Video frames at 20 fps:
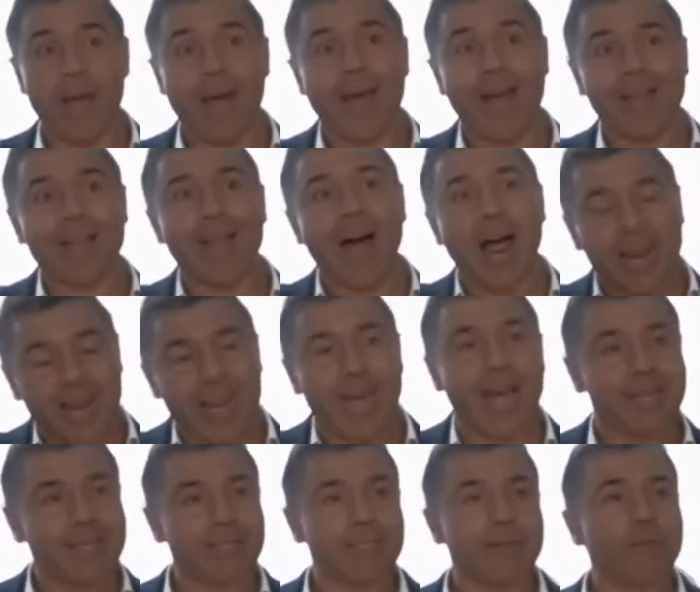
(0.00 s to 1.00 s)

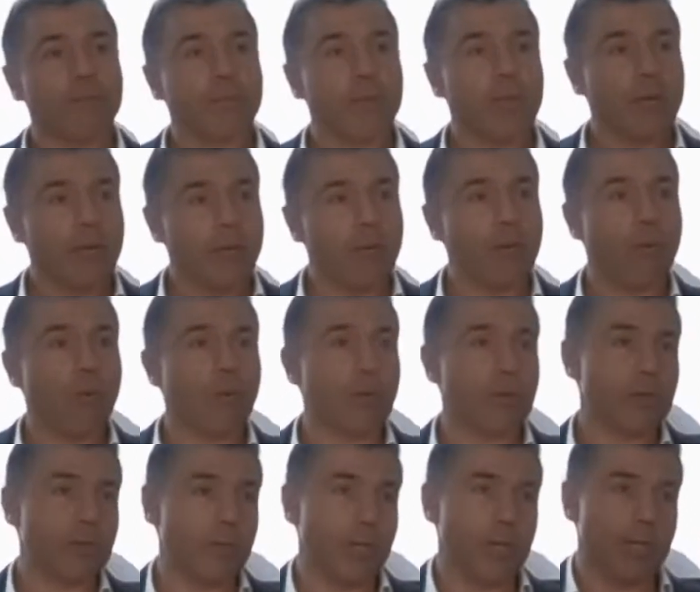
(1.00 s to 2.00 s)
unless it
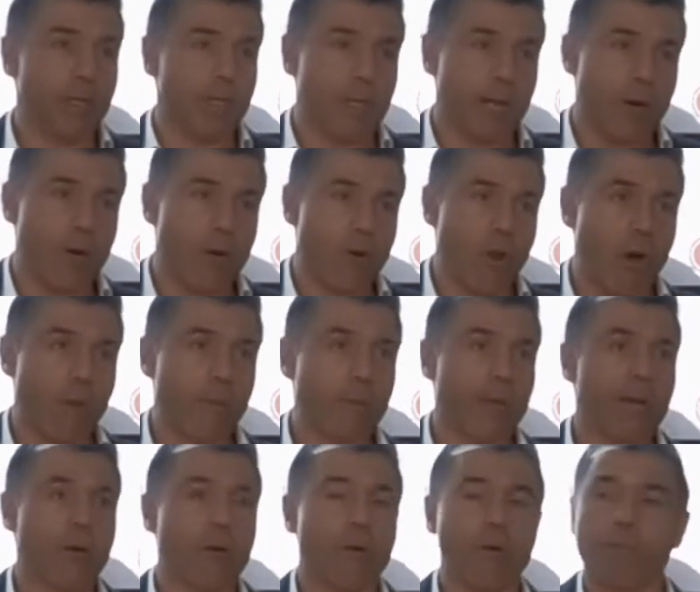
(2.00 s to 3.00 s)
was in the
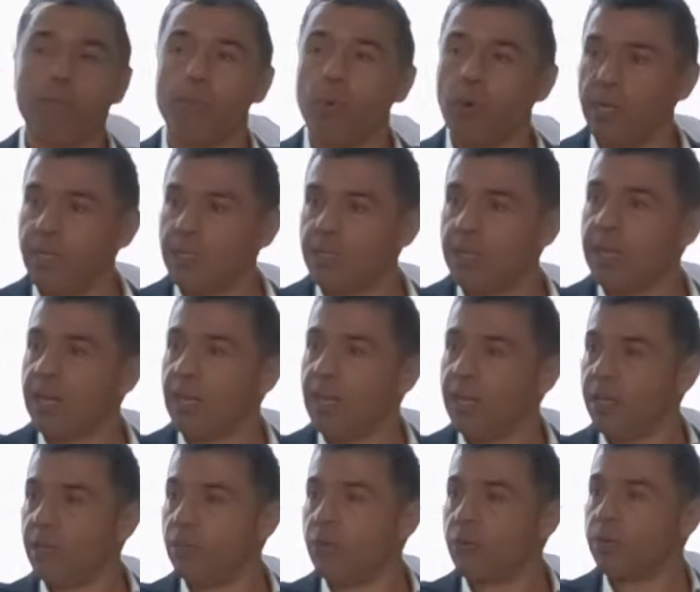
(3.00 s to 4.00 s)
economic or political
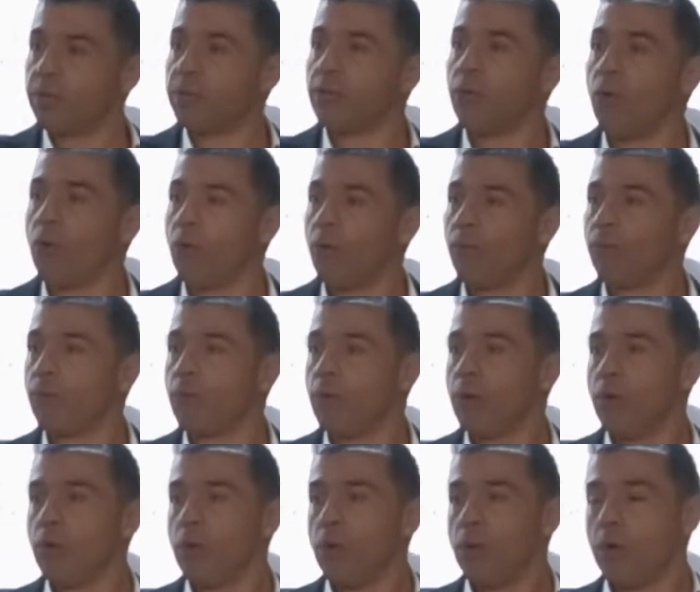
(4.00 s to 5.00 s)
interest of
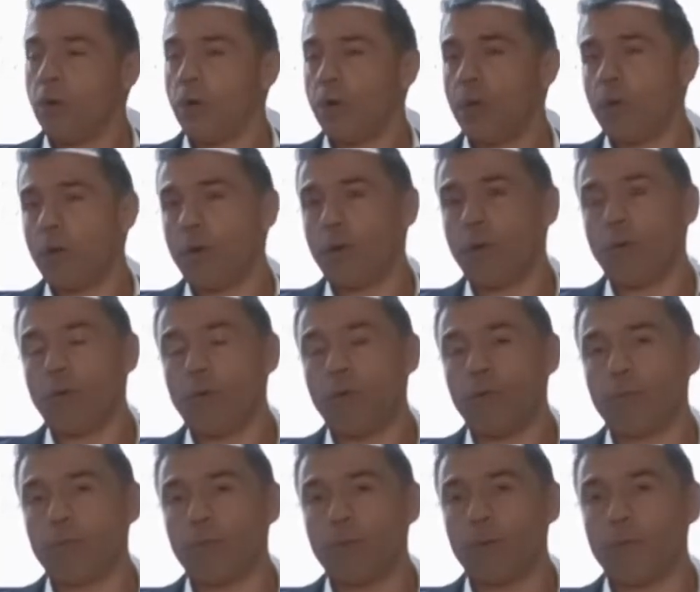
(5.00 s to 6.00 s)

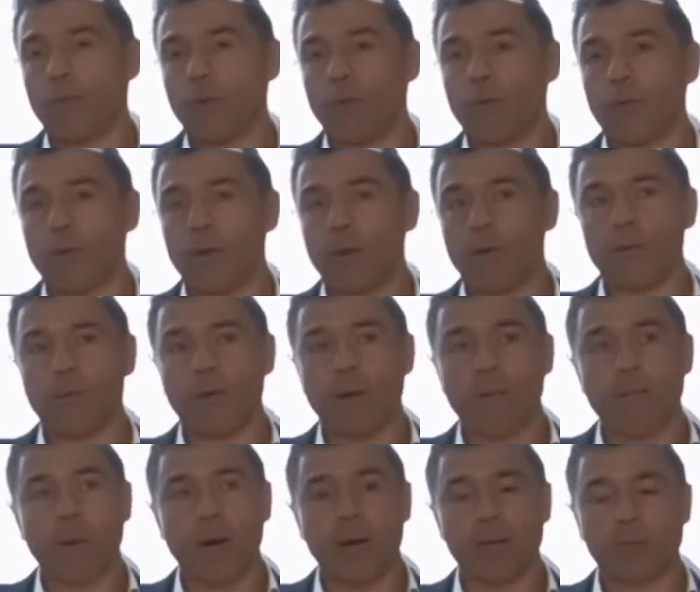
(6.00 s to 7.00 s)
the
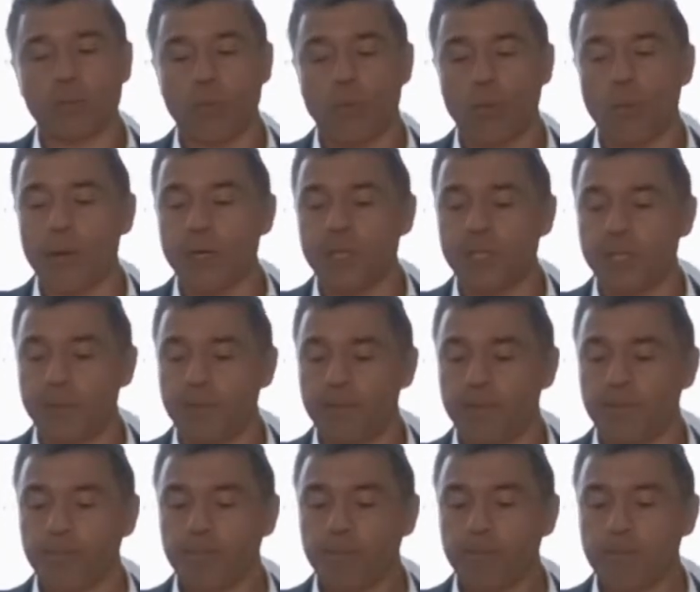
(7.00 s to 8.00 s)
empire's authority.
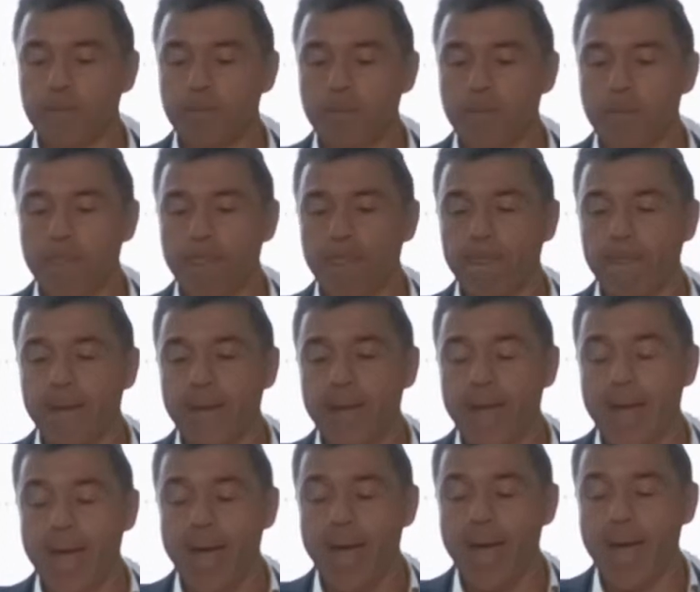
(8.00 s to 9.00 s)

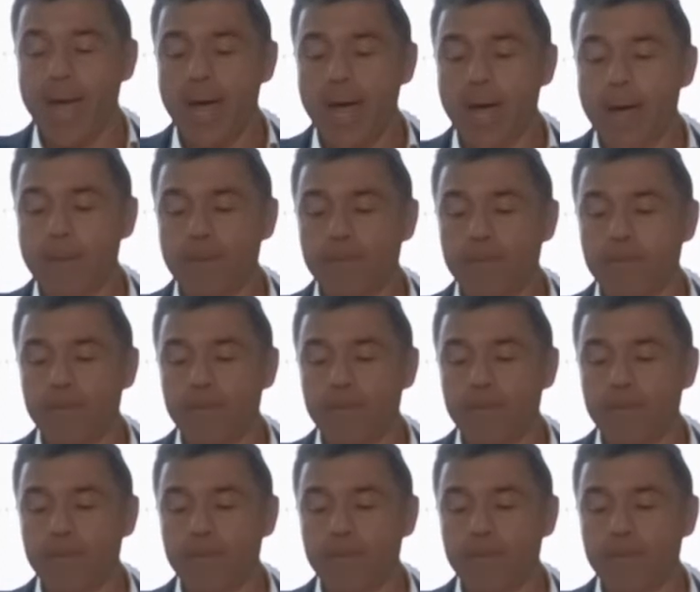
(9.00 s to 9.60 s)
And